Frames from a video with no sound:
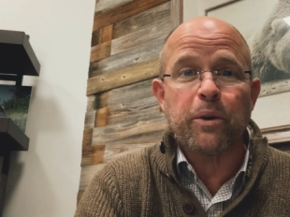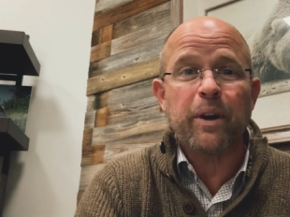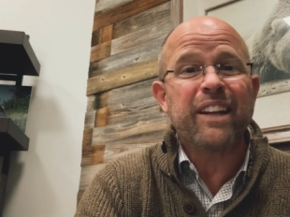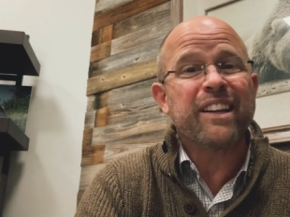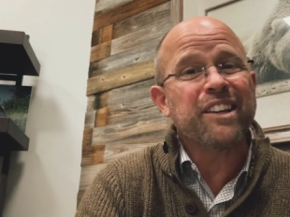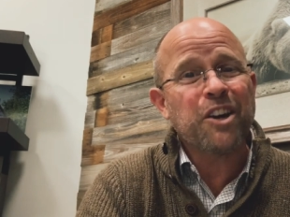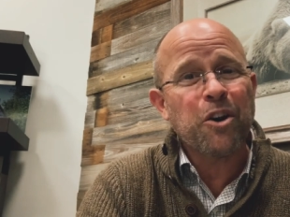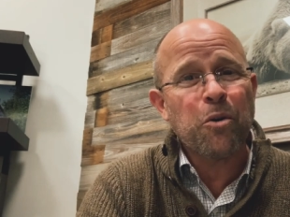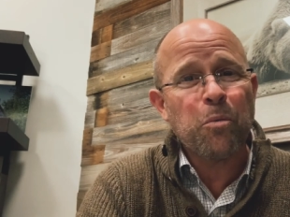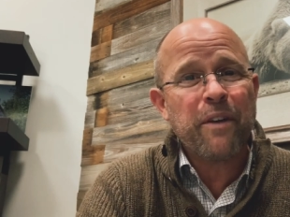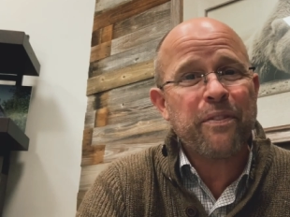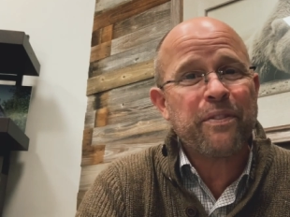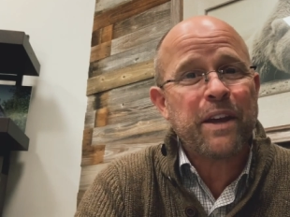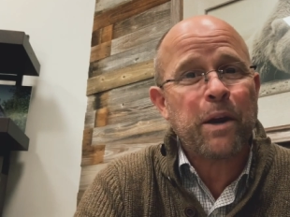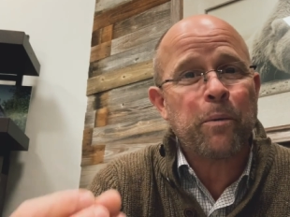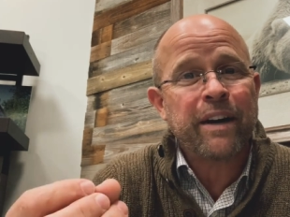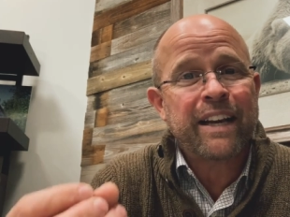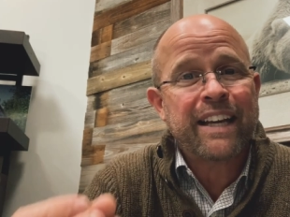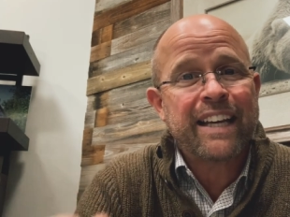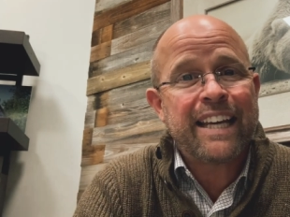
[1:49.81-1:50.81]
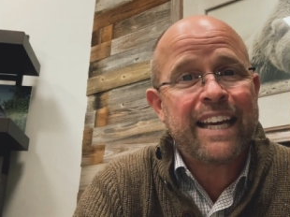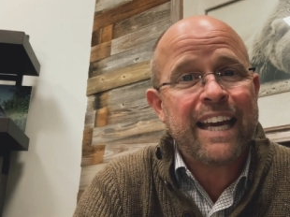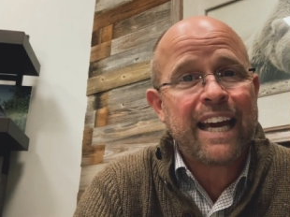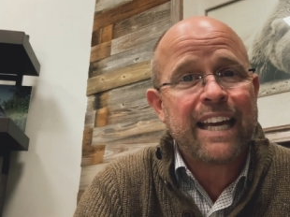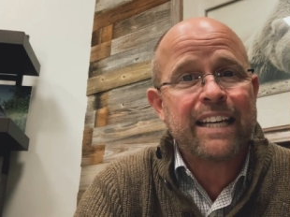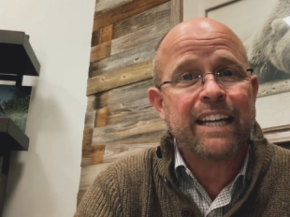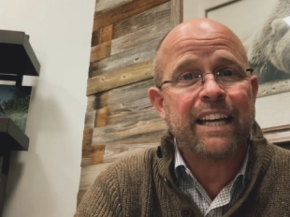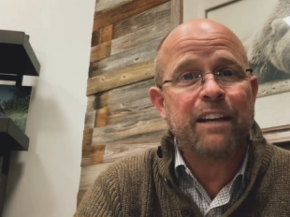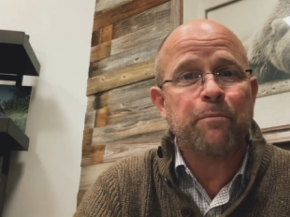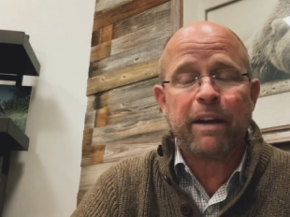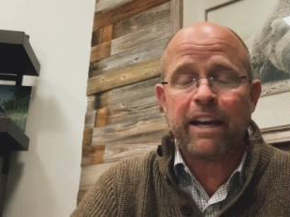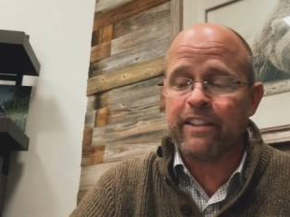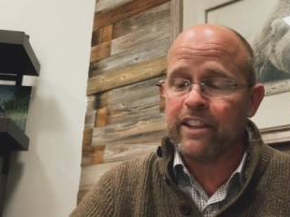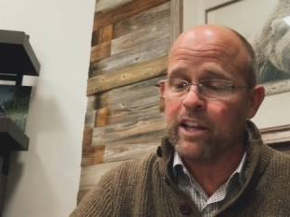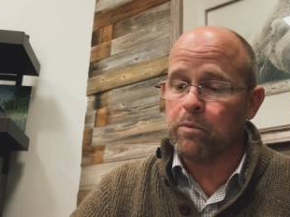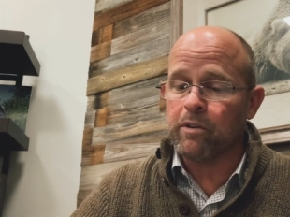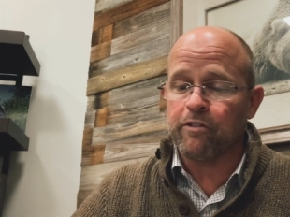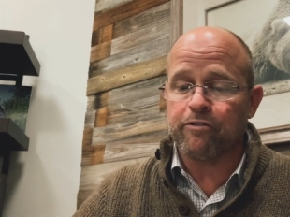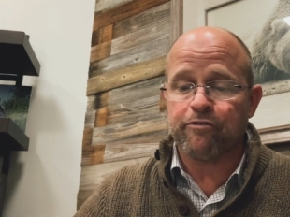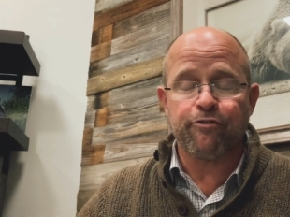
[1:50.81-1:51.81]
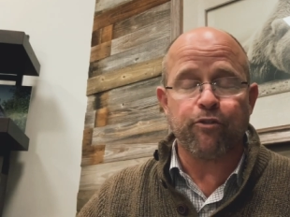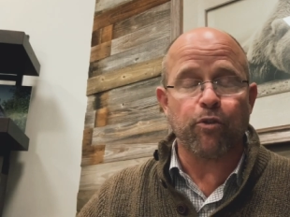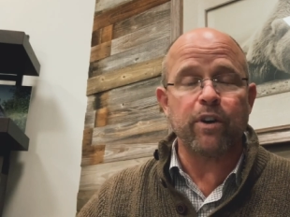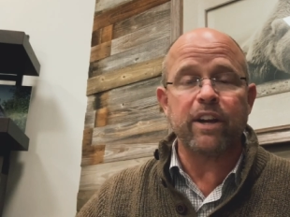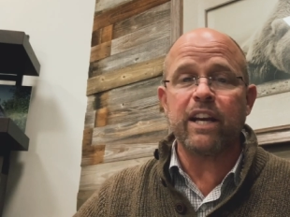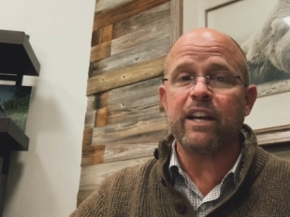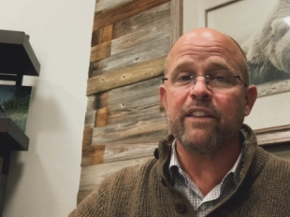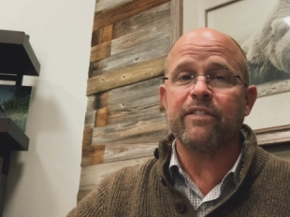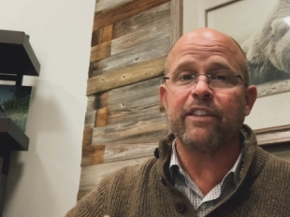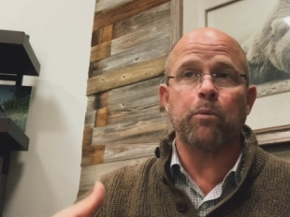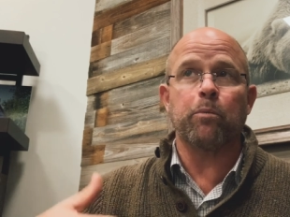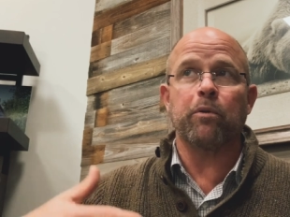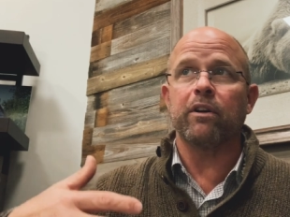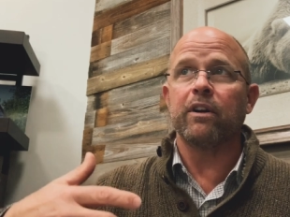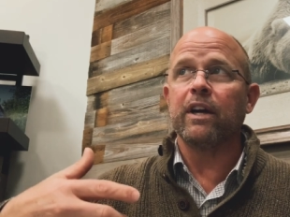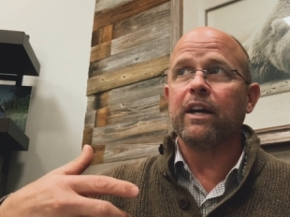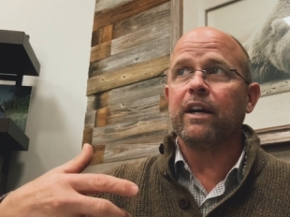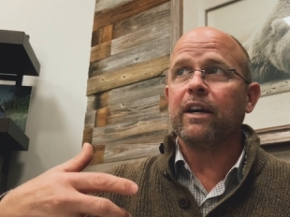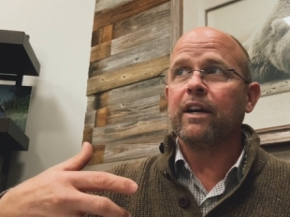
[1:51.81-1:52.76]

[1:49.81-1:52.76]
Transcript: And you know what? They were getting it, man. They were free. They were,